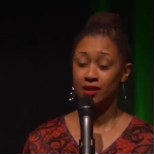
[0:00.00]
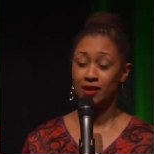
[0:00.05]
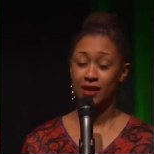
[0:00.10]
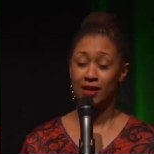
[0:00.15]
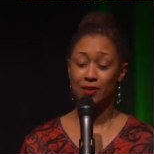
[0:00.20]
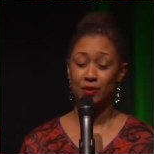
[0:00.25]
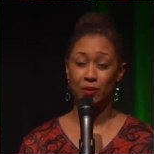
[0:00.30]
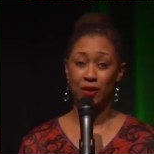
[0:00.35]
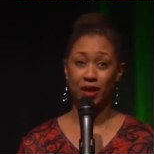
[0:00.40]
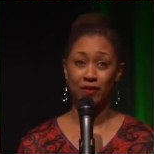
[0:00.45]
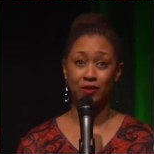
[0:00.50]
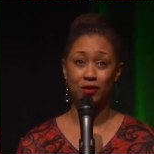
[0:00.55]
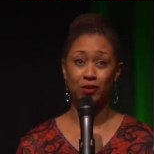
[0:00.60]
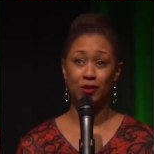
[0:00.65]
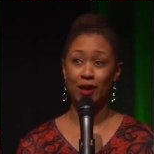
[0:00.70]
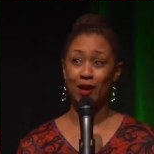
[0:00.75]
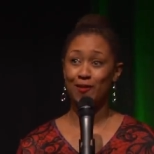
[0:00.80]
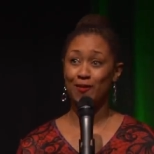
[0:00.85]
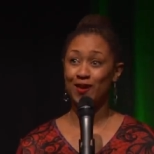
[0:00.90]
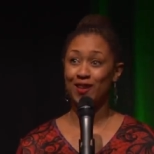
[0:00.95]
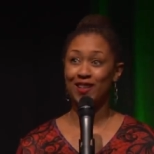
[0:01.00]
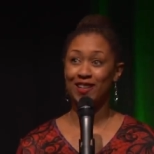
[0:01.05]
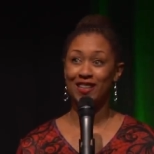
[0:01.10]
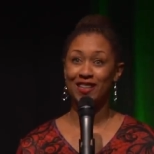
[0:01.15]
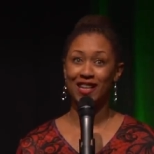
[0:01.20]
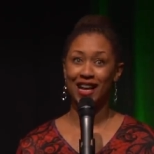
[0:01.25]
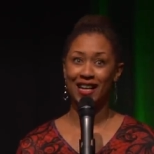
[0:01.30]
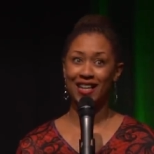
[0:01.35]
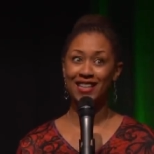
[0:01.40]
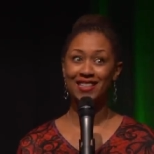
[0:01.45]
that's what we have to do now.
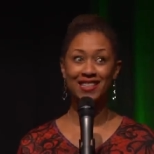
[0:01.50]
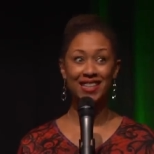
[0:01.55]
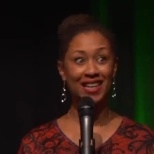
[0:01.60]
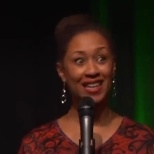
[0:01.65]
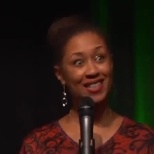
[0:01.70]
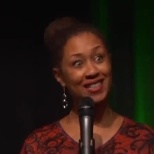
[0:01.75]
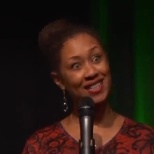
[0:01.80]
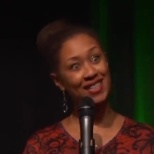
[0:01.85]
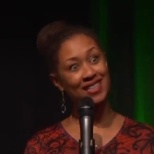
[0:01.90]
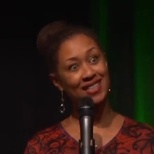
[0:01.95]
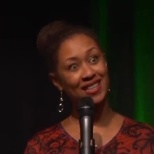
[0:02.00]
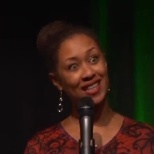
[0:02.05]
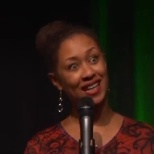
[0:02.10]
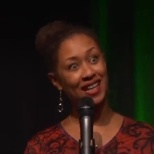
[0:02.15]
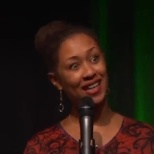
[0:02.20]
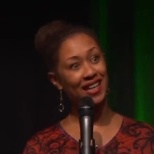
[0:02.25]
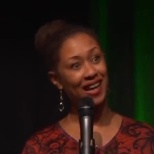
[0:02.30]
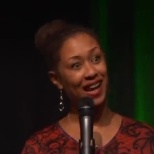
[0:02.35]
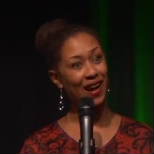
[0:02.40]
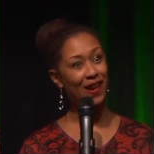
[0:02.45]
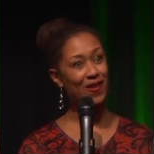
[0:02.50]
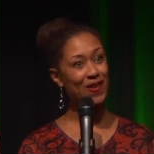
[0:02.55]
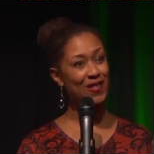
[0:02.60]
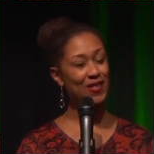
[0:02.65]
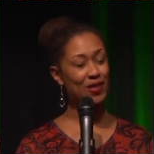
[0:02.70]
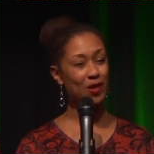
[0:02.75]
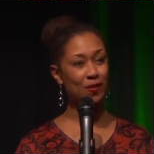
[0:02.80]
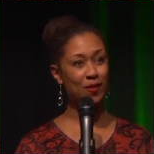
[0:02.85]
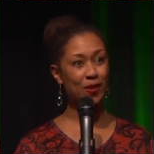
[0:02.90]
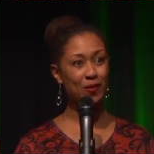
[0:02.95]
But I guess the easiest thing I
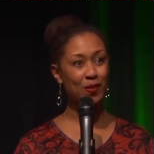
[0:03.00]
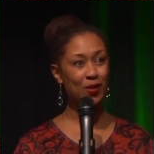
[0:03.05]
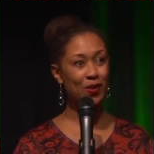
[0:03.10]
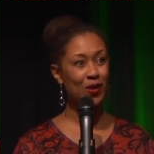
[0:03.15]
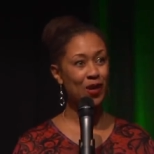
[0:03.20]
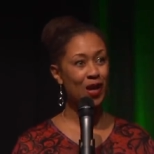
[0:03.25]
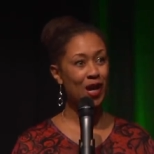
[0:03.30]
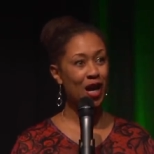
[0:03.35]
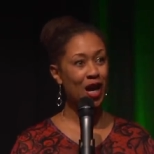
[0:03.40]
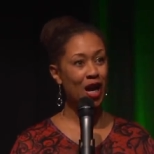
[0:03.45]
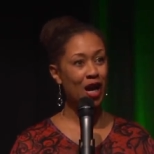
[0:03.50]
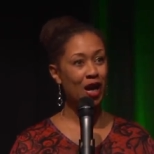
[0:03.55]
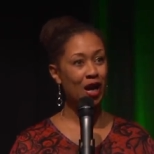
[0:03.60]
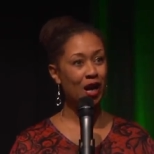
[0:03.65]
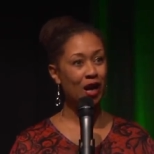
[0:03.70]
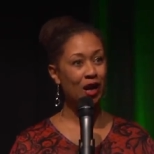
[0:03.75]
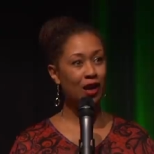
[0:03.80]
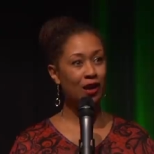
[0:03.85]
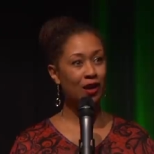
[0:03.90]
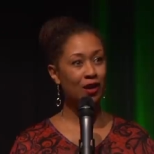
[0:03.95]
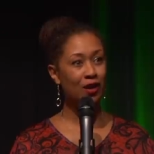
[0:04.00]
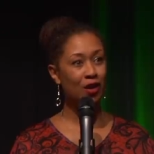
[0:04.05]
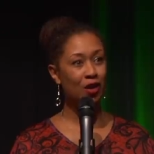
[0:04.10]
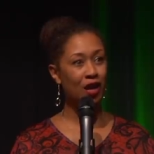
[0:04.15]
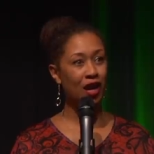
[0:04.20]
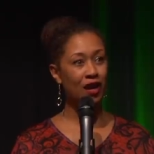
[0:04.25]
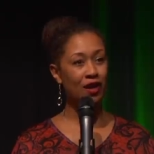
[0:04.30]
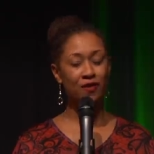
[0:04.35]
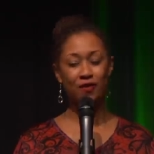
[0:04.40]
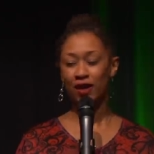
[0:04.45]
always tell people, uh,
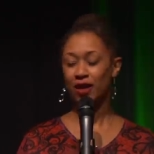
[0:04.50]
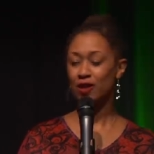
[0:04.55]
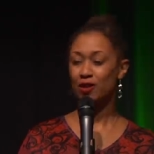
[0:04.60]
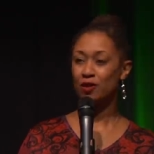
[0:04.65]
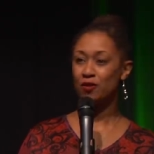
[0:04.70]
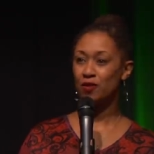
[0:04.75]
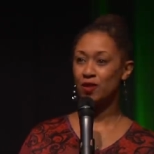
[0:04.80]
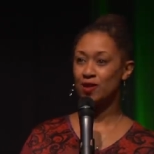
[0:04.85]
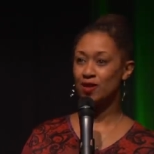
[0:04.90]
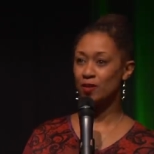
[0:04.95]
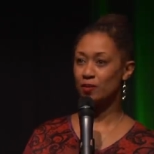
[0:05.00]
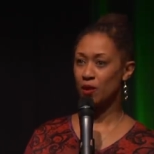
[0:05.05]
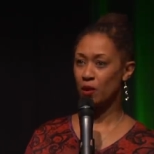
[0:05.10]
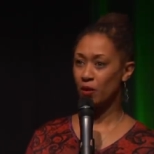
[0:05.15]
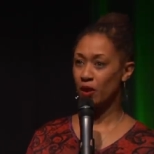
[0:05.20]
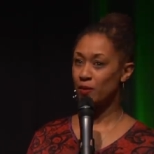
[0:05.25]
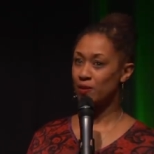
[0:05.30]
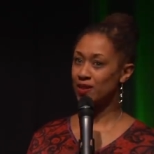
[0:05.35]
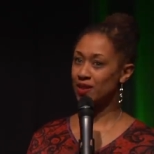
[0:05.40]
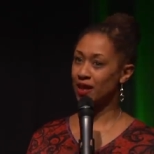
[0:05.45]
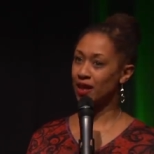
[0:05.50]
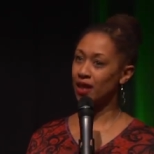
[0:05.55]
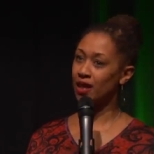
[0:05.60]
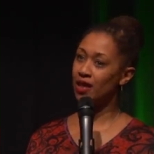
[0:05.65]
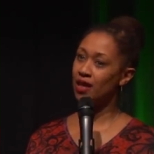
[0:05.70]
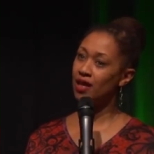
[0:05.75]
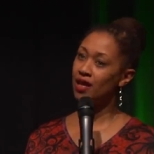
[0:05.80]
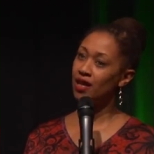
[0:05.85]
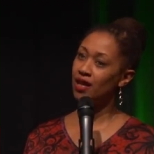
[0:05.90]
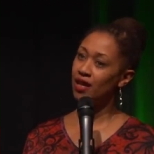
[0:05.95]
I invite you to visit my
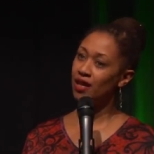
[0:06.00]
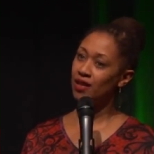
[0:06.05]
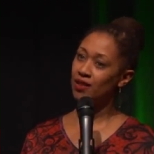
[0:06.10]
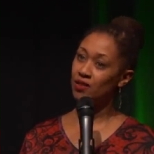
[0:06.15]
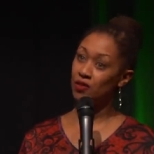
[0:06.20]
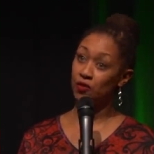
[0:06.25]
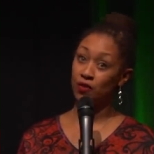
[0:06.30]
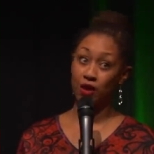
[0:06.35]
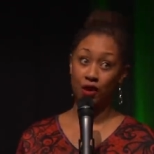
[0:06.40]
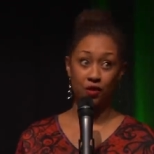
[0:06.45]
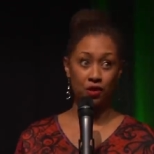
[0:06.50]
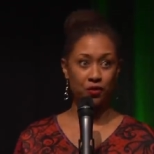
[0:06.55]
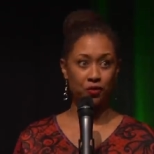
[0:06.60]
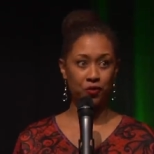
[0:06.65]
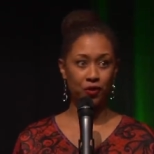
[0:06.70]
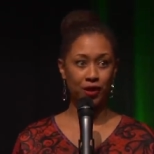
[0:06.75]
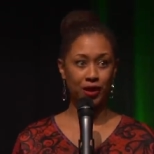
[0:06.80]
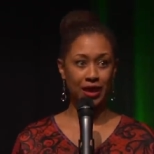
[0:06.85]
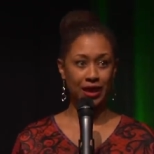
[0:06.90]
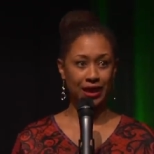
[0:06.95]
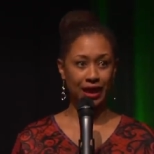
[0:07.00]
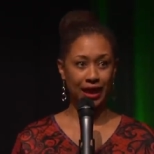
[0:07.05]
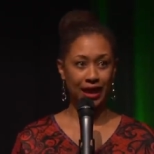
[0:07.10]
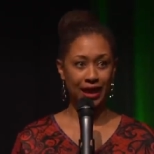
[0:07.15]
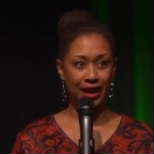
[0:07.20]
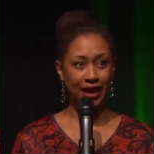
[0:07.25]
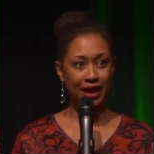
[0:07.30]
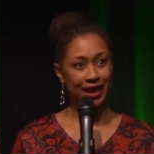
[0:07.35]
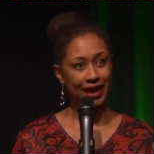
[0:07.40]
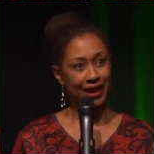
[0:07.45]
website. It's
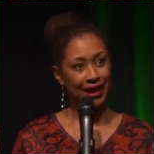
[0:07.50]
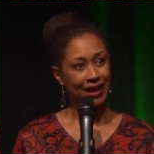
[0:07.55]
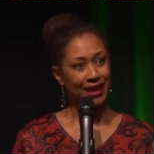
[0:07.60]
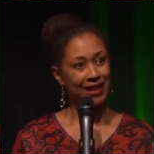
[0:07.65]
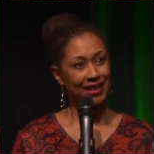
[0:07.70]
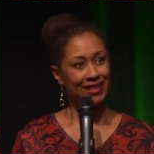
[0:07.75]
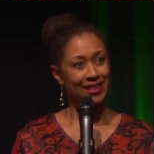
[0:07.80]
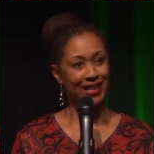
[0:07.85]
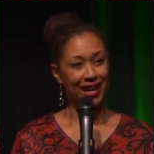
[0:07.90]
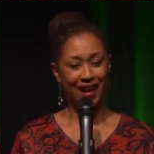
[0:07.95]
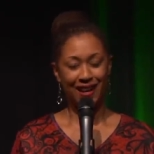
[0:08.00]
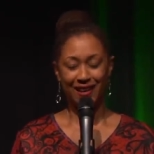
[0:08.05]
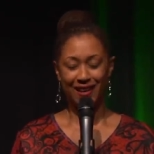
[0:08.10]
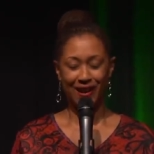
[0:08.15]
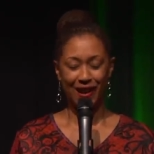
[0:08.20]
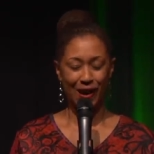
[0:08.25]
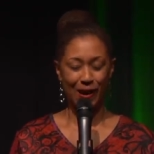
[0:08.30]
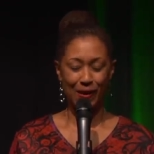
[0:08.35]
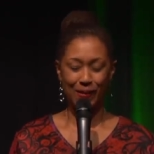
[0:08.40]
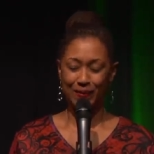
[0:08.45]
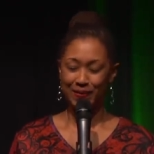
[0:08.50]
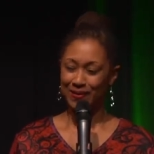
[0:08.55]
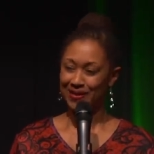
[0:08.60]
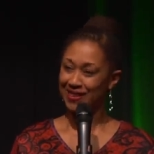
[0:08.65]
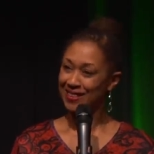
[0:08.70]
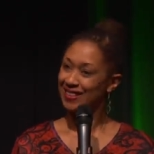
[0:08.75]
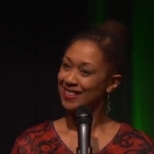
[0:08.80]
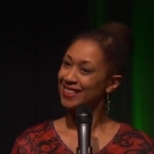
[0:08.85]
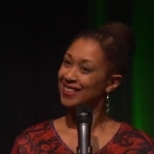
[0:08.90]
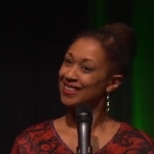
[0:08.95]
veryfunnylady.com.
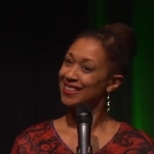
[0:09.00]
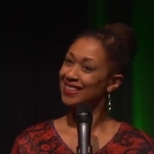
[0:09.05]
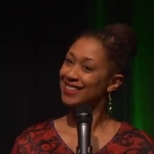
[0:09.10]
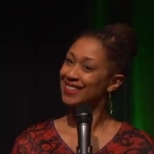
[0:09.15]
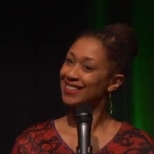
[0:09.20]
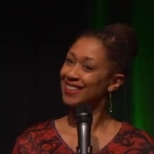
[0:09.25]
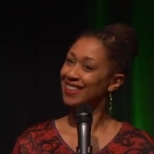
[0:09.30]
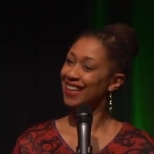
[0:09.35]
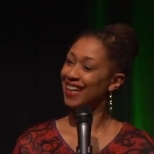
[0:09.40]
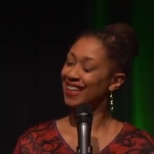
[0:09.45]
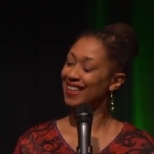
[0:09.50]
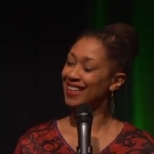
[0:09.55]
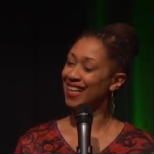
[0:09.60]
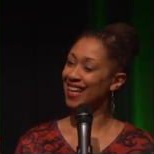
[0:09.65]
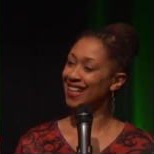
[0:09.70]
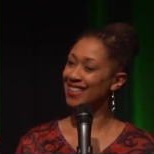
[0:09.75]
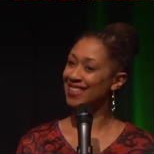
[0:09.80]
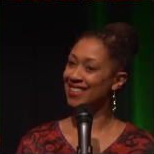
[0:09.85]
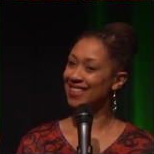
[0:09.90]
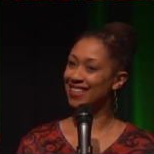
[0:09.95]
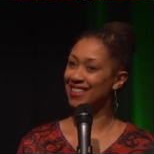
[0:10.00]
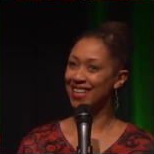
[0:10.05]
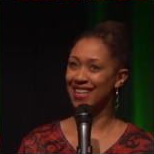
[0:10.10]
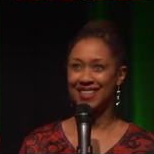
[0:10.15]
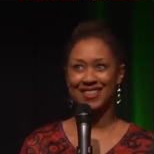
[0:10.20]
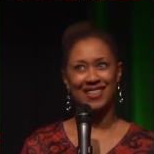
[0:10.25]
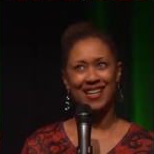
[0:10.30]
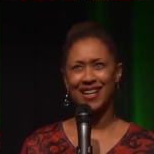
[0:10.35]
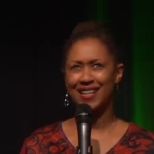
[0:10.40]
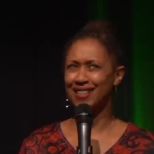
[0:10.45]
And that's, uh,
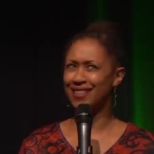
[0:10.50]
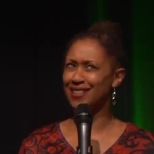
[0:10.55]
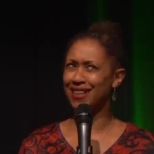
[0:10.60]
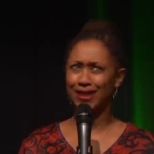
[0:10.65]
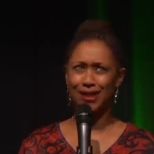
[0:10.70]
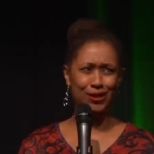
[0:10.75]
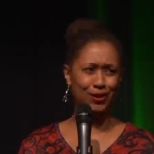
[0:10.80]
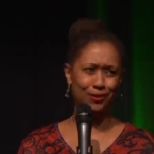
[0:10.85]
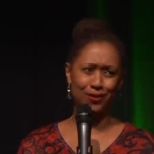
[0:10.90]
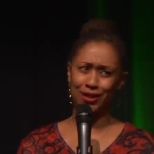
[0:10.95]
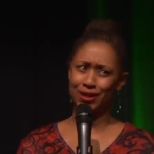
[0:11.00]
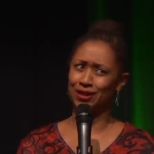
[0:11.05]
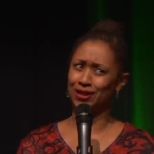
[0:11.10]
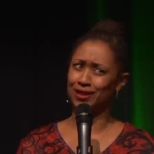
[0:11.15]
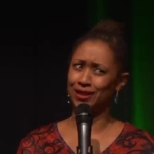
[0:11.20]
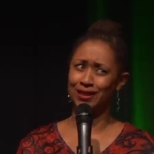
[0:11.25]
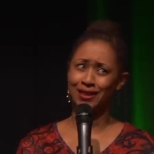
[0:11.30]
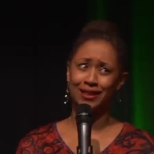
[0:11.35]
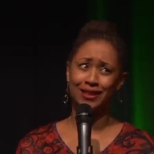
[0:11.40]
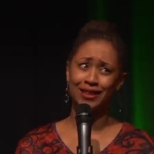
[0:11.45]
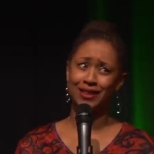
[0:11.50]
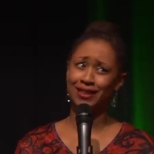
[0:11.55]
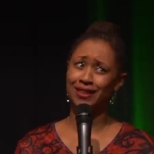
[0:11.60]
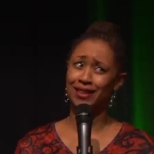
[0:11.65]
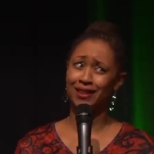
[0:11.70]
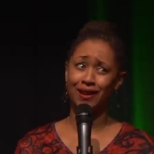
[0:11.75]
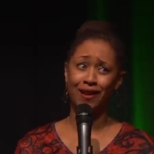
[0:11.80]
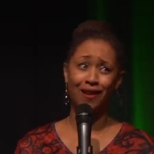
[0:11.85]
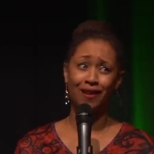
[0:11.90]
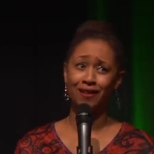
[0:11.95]
that's not a declaration
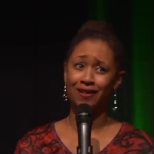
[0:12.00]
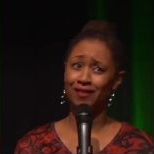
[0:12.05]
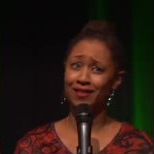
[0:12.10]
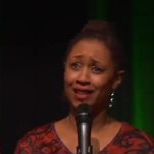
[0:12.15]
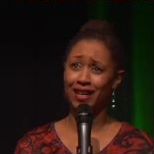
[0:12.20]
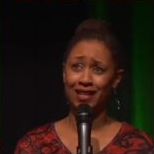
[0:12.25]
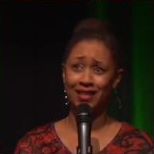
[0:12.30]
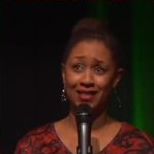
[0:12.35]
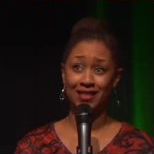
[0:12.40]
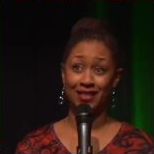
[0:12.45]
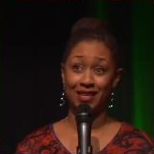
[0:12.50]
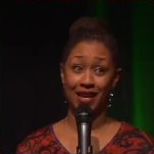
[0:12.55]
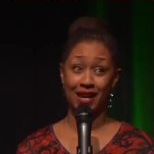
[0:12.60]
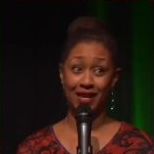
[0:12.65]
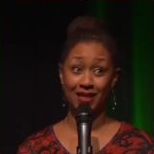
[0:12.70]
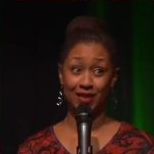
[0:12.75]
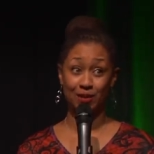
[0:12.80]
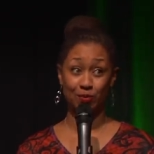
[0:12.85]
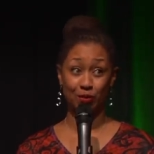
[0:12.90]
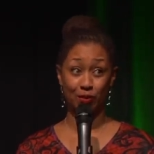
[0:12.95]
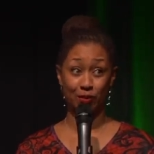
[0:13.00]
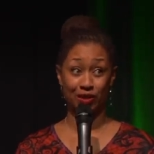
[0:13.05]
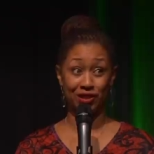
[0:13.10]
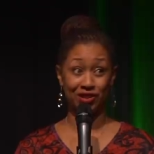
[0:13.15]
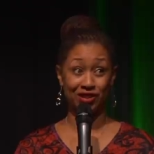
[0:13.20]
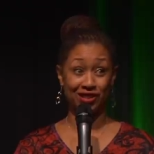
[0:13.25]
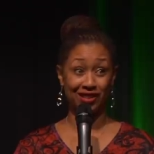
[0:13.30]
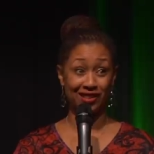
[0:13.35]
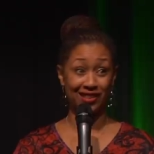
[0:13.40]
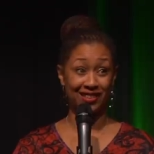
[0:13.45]
at all. That's an
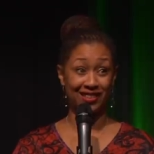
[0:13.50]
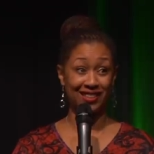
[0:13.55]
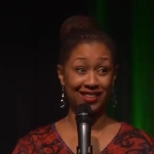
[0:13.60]
aspiration.